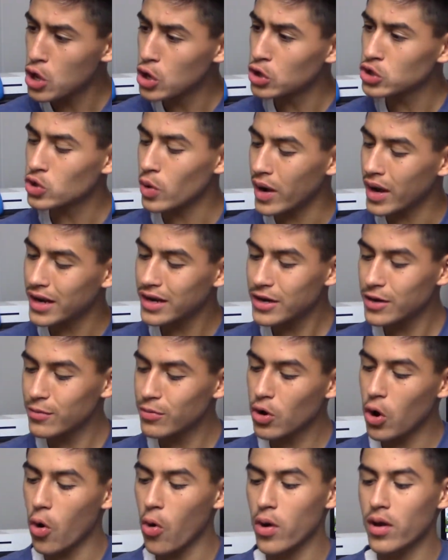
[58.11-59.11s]
So I ended up
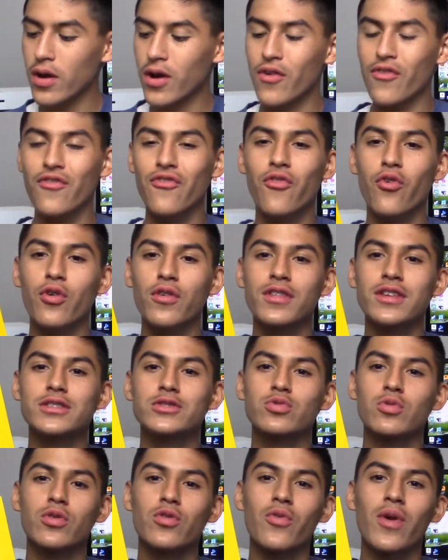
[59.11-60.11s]
going for
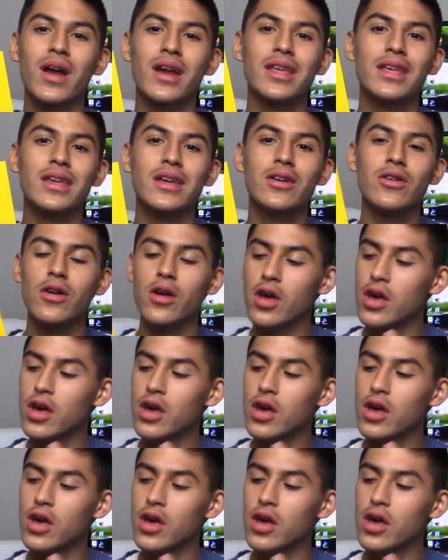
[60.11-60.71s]
this one right here,